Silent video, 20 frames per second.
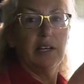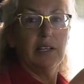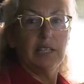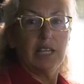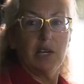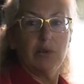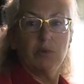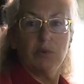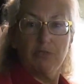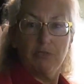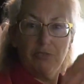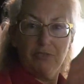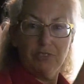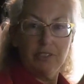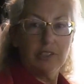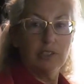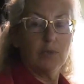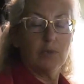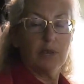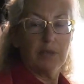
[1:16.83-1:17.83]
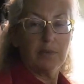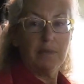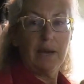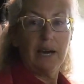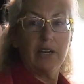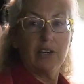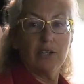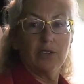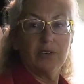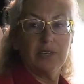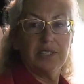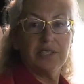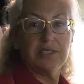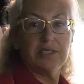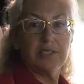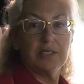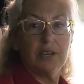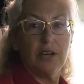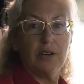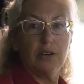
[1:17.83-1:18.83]
they will fill with powdery
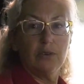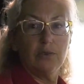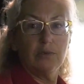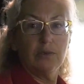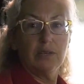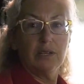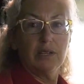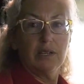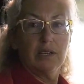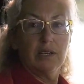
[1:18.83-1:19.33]
snow.